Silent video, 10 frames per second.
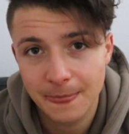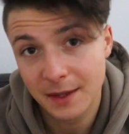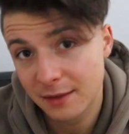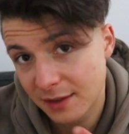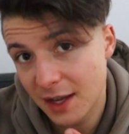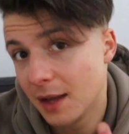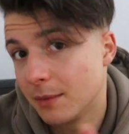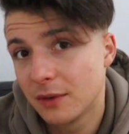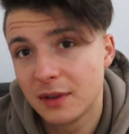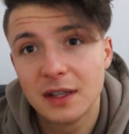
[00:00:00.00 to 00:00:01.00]
This
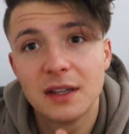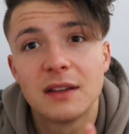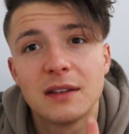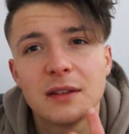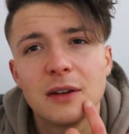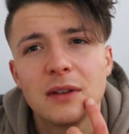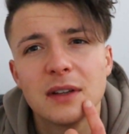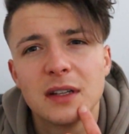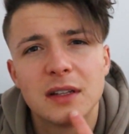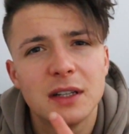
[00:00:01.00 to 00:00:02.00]
time you see it's
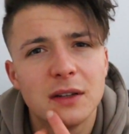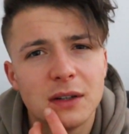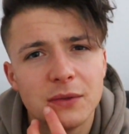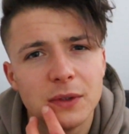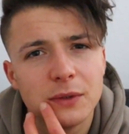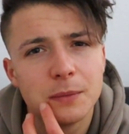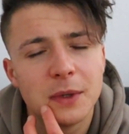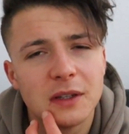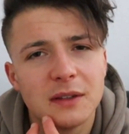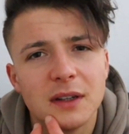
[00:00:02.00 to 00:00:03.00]
only here a few
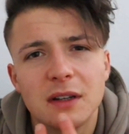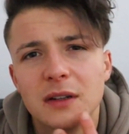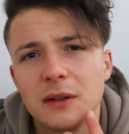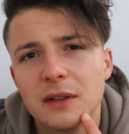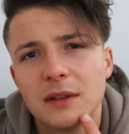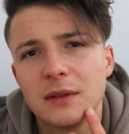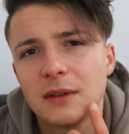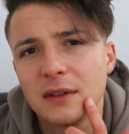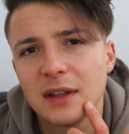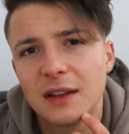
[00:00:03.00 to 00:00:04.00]
spots, I don't know if
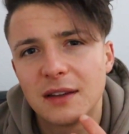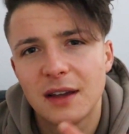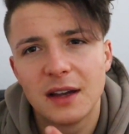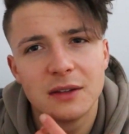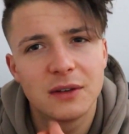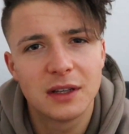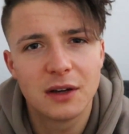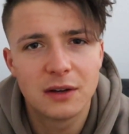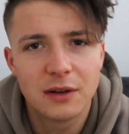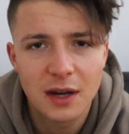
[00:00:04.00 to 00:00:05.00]
it's that side or the
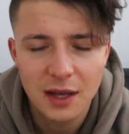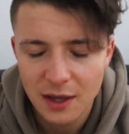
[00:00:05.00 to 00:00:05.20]
other.